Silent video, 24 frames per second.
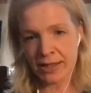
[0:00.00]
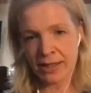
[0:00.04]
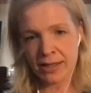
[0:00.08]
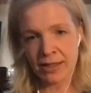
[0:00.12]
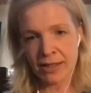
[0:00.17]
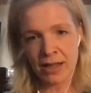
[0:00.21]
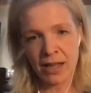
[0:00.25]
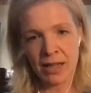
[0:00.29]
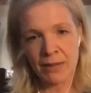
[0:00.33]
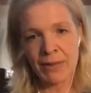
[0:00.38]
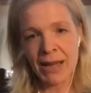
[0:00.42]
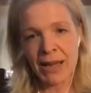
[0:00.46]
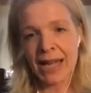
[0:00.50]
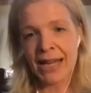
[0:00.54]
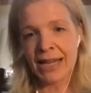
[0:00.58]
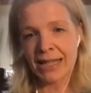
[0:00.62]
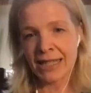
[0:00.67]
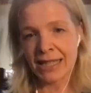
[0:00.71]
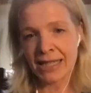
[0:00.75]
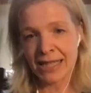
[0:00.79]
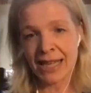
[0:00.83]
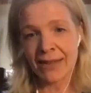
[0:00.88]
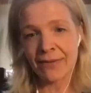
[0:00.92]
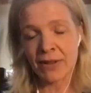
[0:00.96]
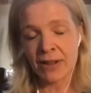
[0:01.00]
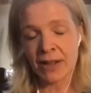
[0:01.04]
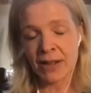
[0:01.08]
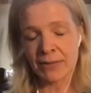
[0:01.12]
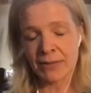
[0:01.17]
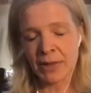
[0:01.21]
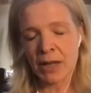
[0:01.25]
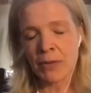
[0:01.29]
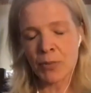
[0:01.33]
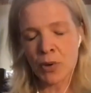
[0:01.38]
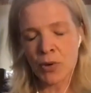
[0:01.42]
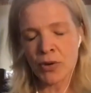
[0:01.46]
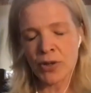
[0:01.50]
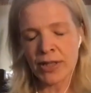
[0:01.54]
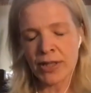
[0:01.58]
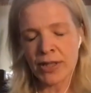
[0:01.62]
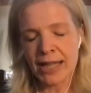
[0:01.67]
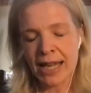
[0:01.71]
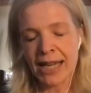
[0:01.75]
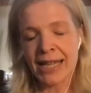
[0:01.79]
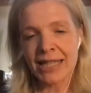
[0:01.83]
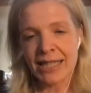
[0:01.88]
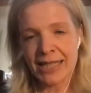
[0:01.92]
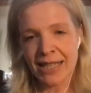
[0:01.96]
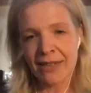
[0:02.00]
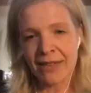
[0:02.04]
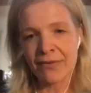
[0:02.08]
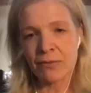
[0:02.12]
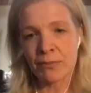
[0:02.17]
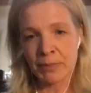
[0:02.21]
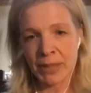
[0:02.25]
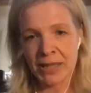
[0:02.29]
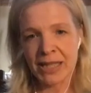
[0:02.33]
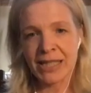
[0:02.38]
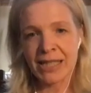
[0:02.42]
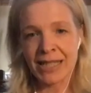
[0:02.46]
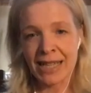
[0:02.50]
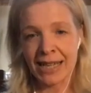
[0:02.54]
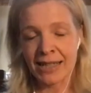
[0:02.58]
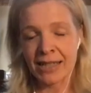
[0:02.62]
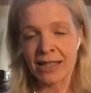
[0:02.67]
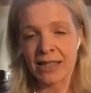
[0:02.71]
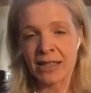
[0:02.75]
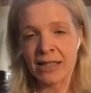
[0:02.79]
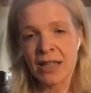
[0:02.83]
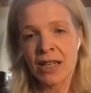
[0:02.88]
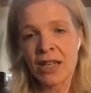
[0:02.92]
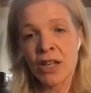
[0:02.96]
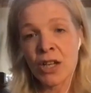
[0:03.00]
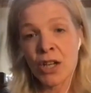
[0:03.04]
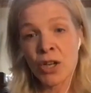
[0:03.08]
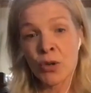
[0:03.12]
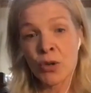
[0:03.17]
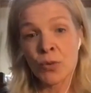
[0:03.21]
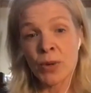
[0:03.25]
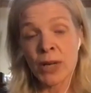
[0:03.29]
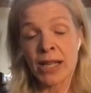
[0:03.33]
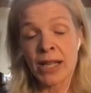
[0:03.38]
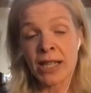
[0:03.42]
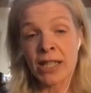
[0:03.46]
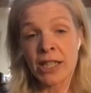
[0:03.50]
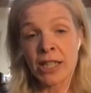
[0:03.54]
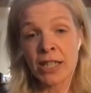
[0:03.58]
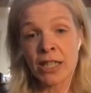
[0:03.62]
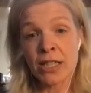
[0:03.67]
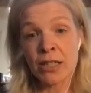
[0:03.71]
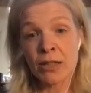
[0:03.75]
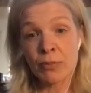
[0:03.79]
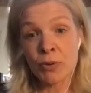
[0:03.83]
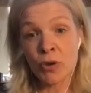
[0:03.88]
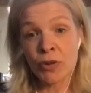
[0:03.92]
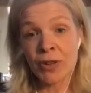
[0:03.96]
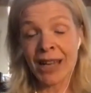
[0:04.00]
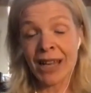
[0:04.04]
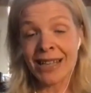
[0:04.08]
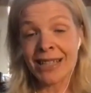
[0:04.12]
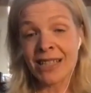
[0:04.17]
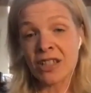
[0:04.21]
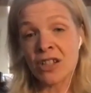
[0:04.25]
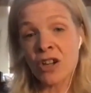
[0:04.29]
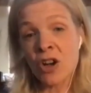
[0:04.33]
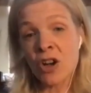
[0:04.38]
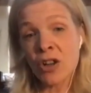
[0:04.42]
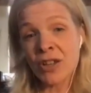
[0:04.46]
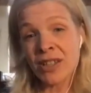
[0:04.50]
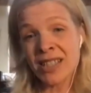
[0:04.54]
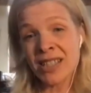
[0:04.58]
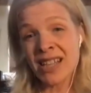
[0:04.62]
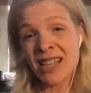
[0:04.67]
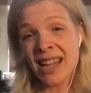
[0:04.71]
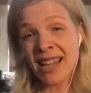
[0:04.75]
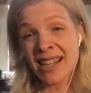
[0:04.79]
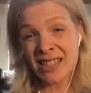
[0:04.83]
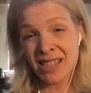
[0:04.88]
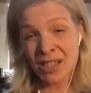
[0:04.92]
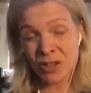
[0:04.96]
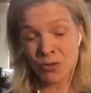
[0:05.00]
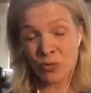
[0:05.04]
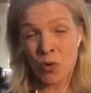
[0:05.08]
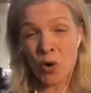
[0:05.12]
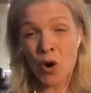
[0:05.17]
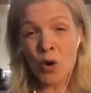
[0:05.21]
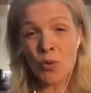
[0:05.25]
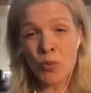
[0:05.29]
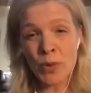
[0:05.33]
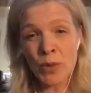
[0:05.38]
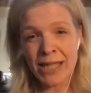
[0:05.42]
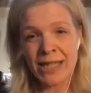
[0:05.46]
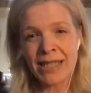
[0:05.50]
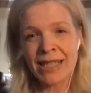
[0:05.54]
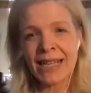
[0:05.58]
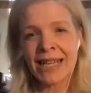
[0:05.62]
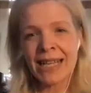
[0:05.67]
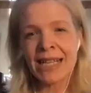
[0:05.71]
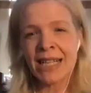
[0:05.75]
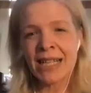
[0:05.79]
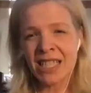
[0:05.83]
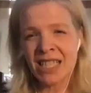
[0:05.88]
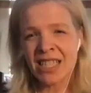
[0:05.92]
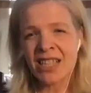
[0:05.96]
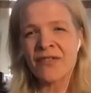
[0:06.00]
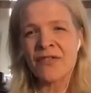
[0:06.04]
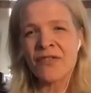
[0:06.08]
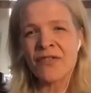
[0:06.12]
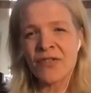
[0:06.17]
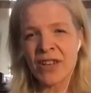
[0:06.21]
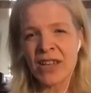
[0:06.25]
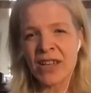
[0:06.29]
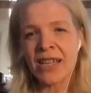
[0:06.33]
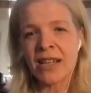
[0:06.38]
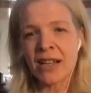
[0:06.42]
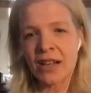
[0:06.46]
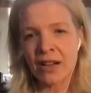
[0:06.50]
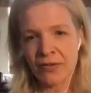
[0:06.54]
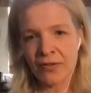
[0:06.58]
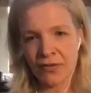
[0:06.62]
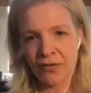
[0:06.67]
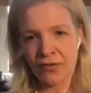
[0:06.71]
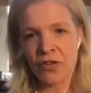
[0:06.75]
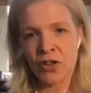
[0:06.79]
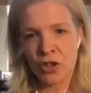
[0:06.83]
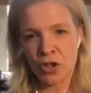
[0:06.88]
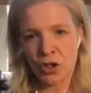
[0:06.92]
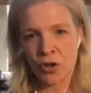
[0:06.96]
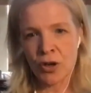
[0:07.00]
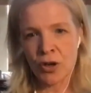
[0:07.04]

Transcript: um, 0.87, 0.87% which, to put that into context, is what we see in a severe flu